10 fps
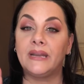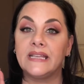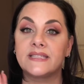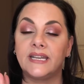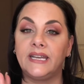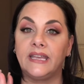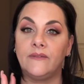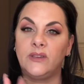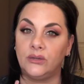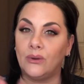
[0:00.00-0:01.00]
but it's going to
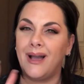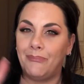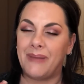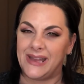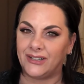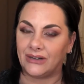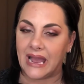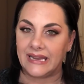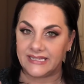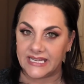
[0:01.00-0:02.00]
give you a better
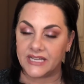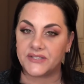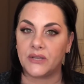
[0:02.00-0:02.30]
idea.